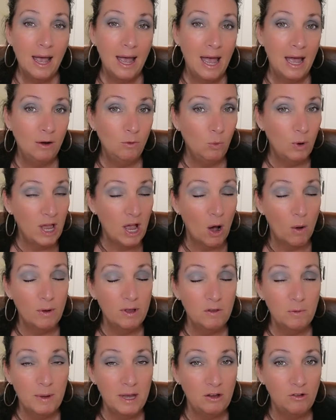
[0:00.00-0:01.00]
And we
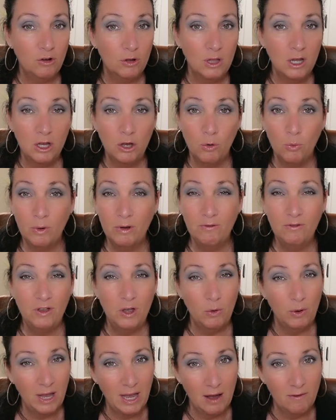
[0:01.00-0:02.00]
always make sure that you're
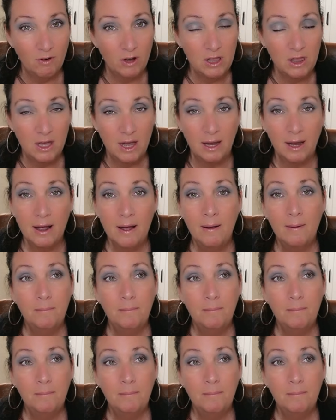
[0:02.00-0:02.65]
reviewing everything,